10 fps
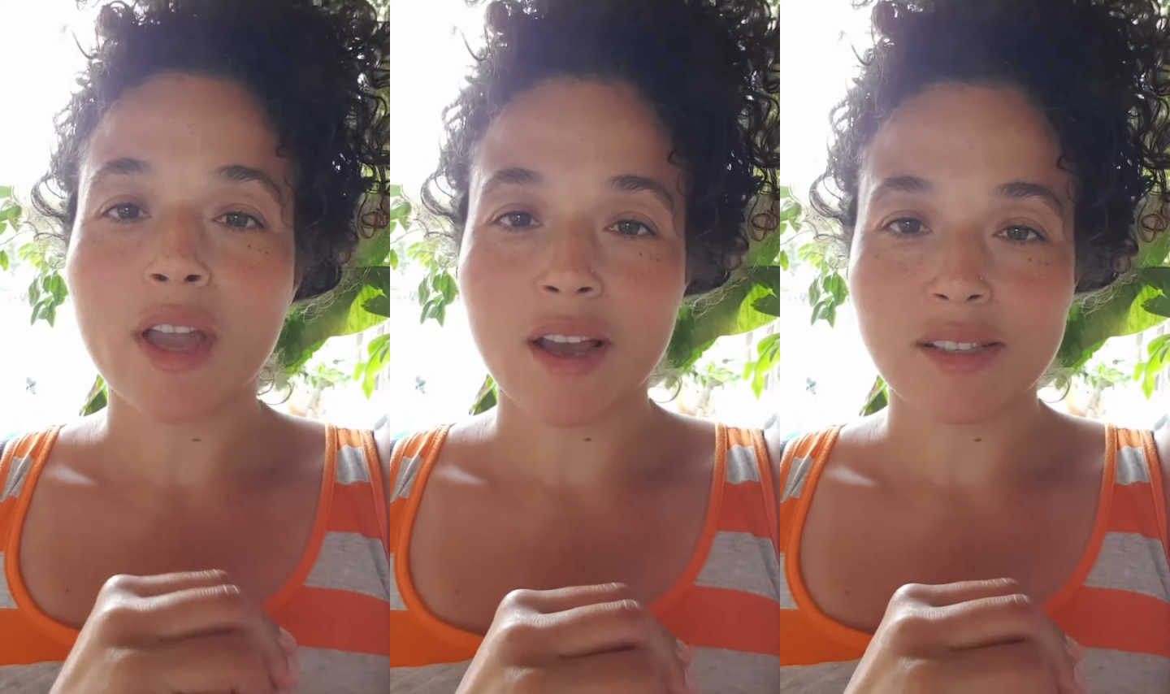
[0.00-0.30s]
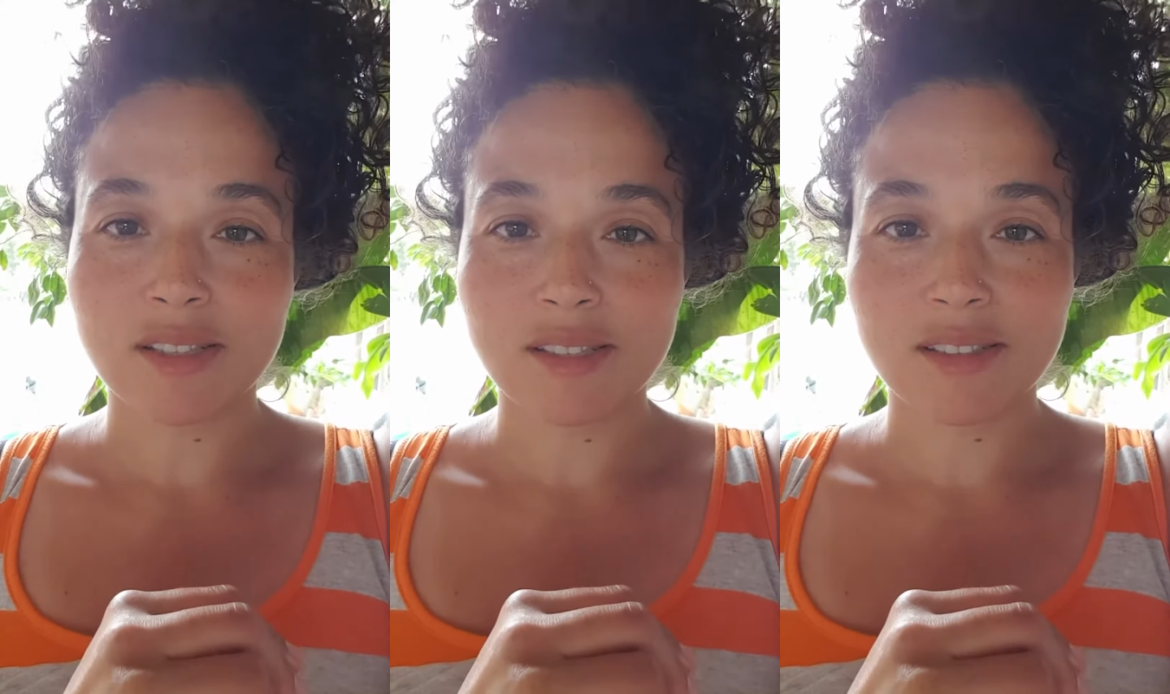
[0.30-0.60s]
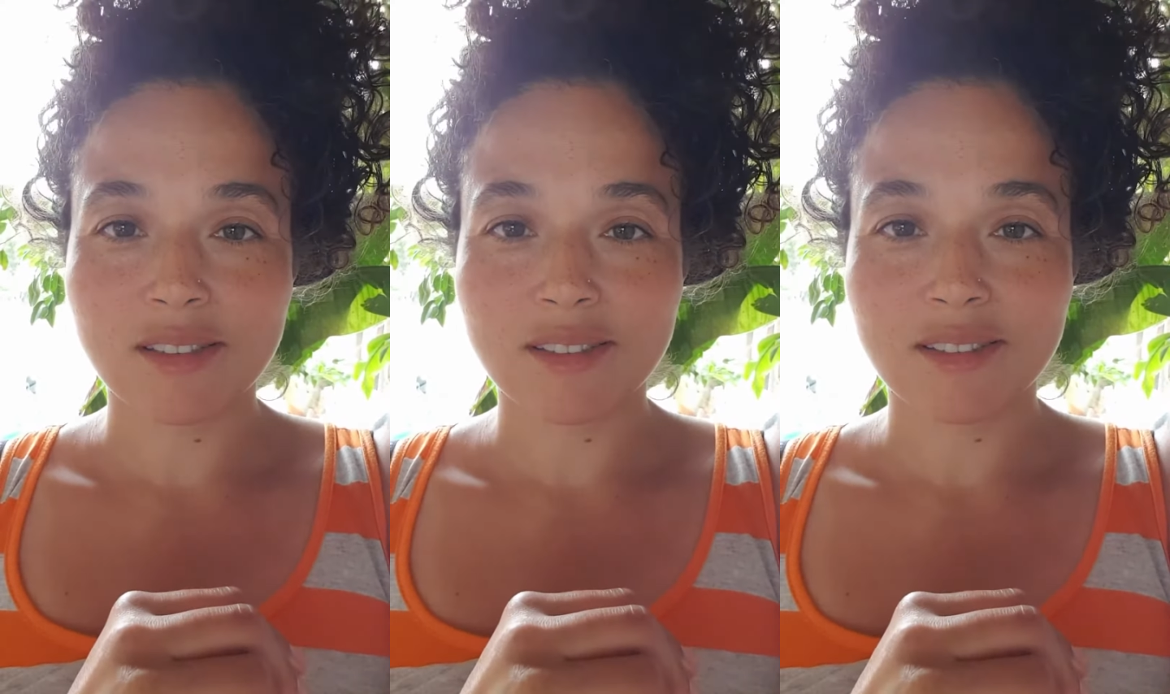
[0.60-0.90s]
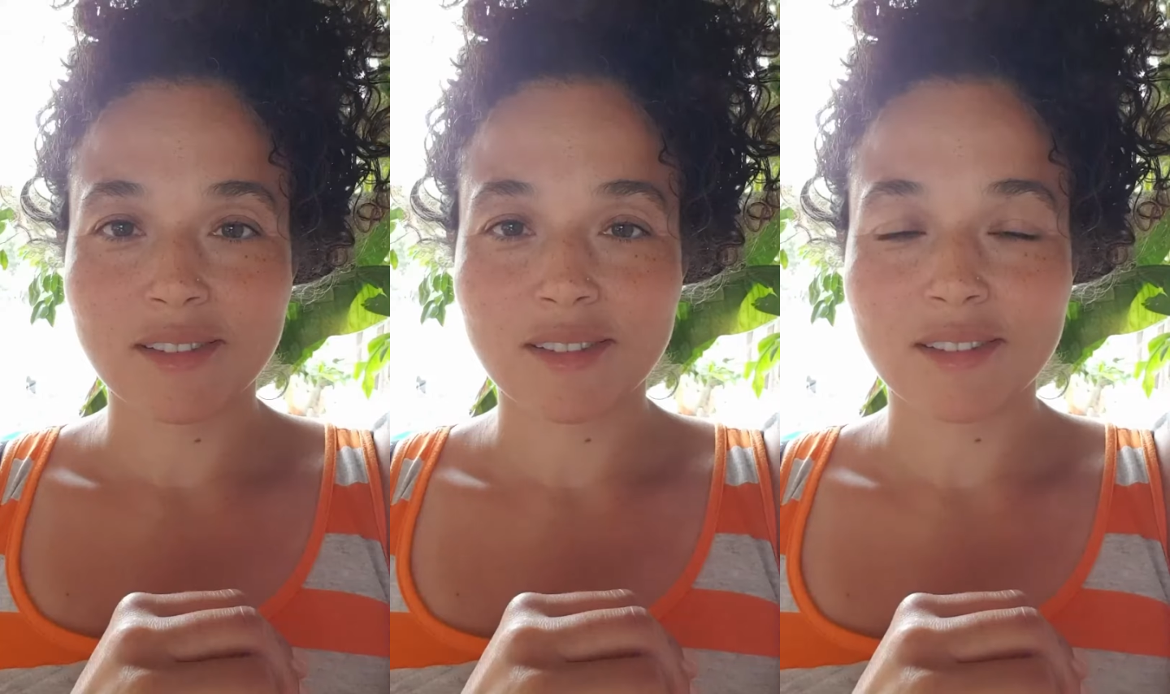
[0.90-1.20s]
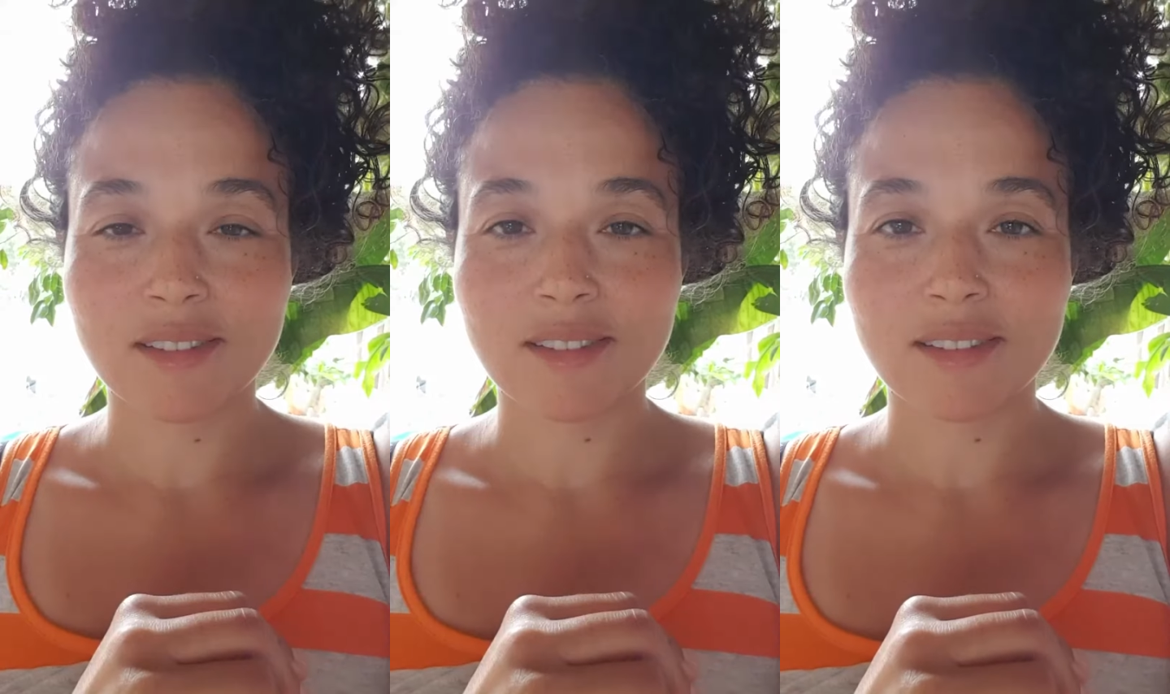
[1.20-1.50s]
yes,
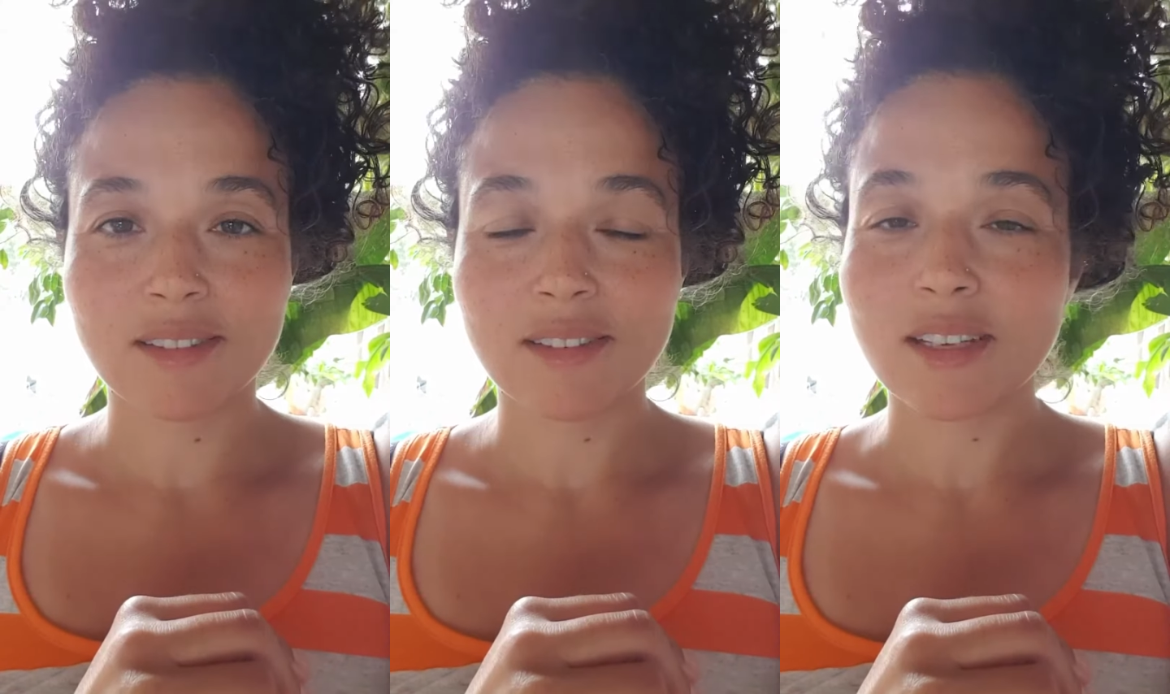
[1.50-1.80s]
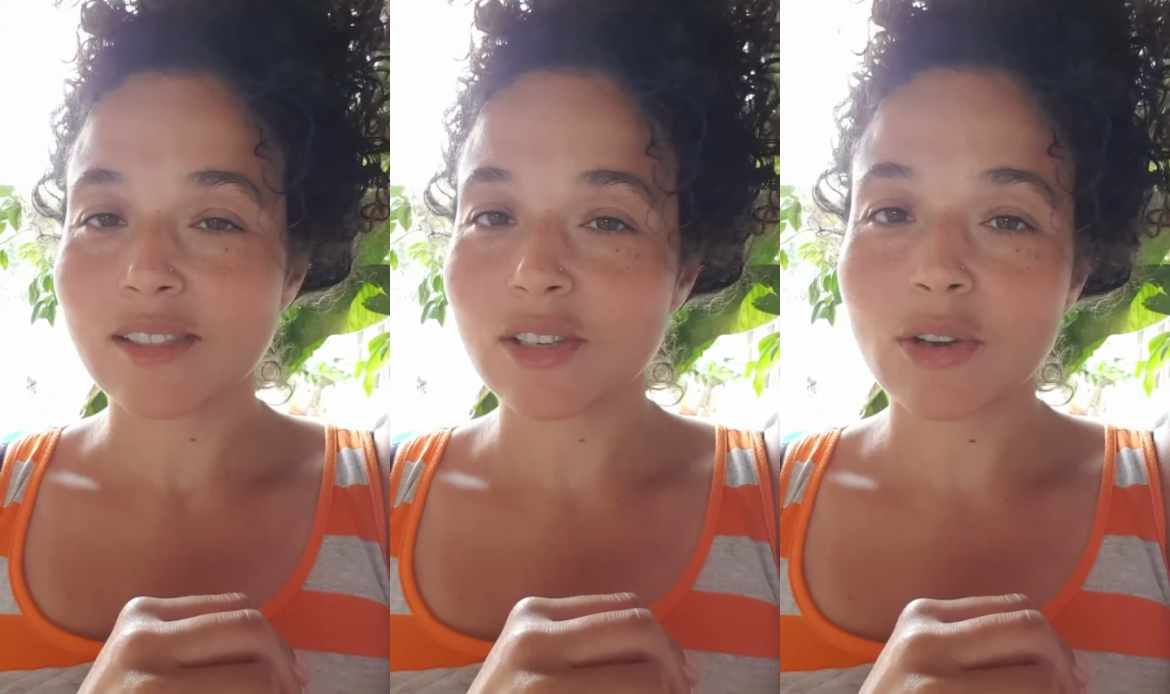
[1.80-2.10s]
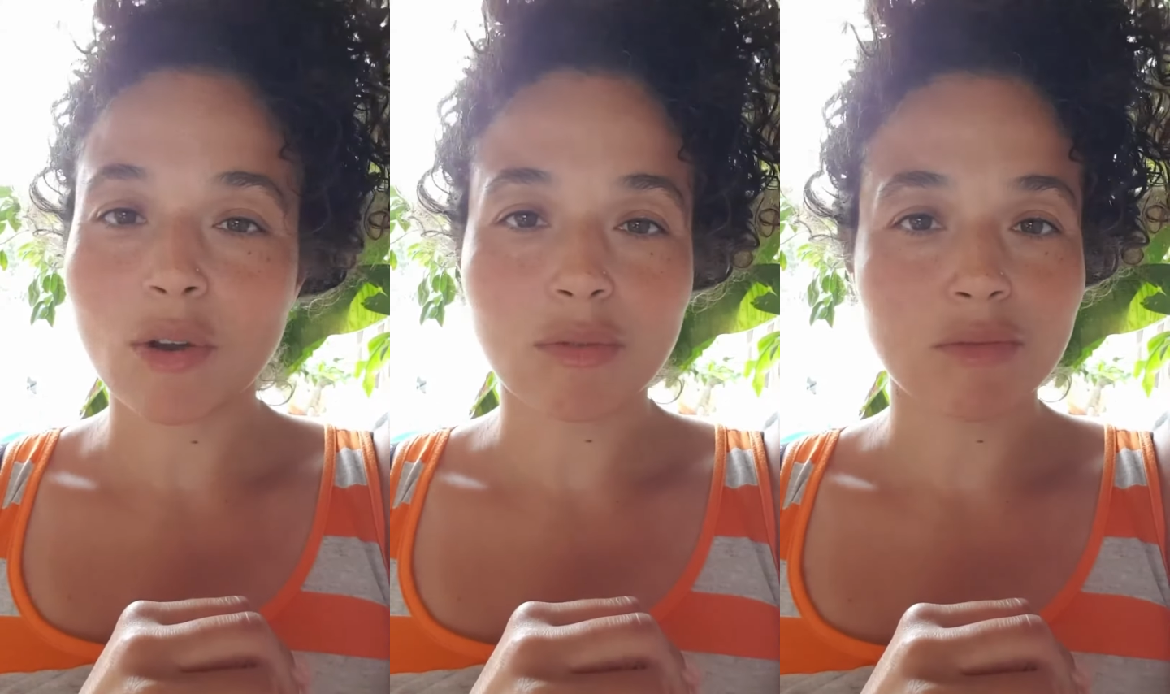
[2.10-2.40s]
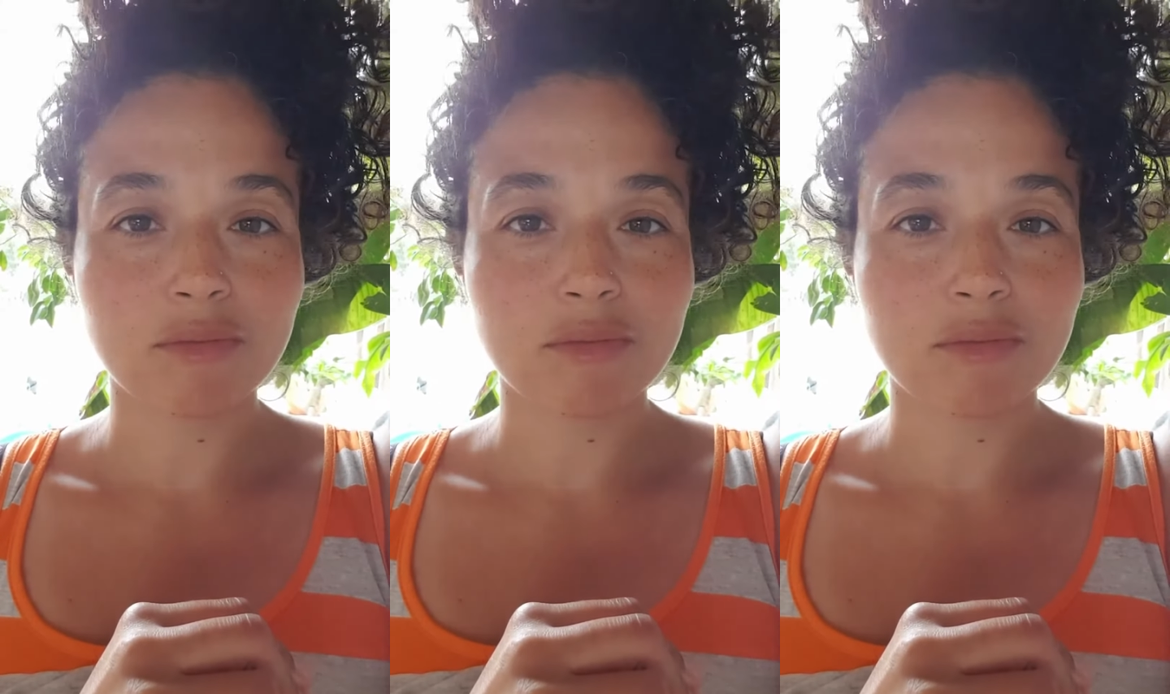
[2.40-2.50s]
it's a no.